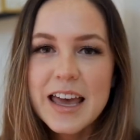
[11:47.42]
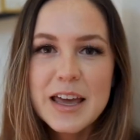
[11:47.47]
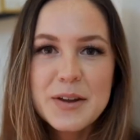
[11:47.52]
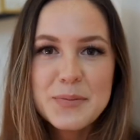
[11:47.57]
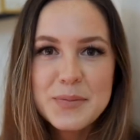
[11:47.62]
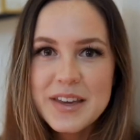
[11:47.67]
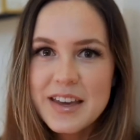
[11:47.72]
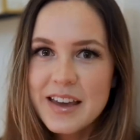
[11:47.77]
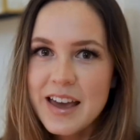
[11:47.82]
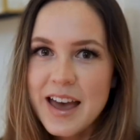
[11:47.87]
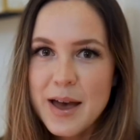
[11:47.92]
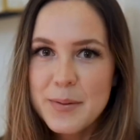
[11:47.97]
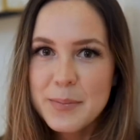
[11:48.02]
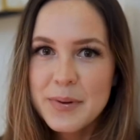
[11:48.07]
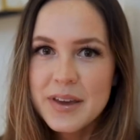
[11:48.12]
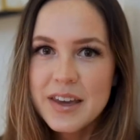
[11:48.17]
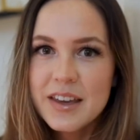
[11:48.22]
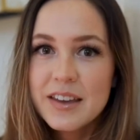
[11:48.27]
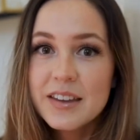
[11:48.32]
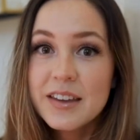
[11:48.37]
and being
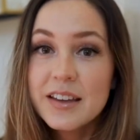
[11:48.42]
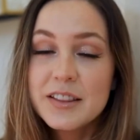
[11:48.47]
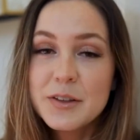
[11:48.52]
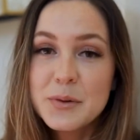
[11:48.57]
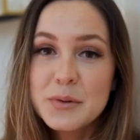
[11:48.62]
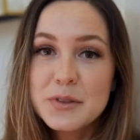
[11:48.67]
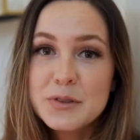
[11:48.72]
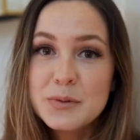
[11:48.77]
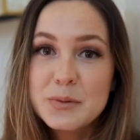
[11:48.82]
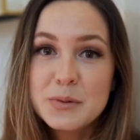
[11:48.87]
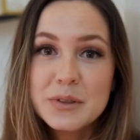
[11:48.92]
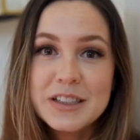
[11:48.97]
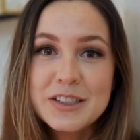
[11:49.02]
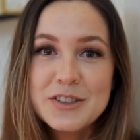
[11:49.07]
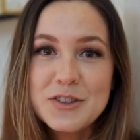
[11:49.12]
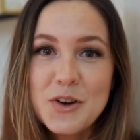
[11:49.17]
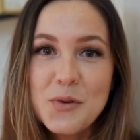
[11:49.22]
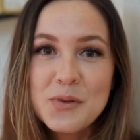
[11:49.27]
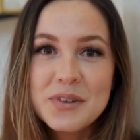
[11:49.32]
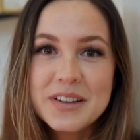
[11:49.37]
happy. Like there was really
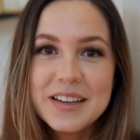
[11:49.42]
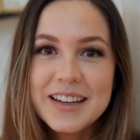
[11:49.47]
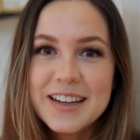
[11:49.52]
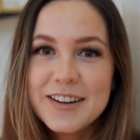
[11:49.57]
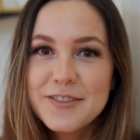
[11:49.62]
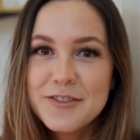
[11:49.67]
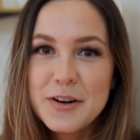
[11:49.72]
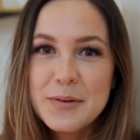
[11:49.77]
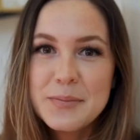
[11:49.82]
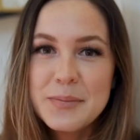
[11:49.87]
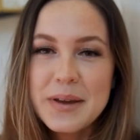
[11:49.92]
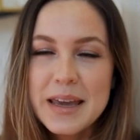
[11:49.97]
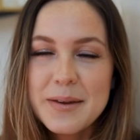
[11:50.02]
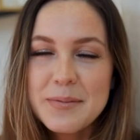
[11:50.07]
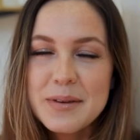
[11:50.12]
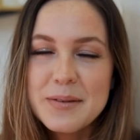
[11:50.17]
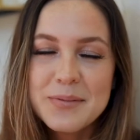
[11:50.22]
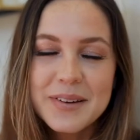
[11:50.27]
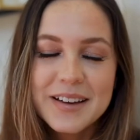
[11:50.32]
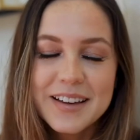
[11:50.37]
no need for a
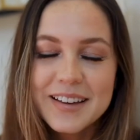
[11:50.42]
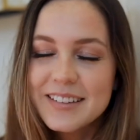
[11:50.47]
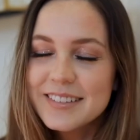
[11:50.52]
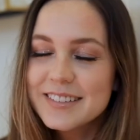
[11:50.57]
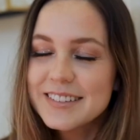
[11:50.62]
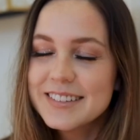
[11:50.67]
baby, but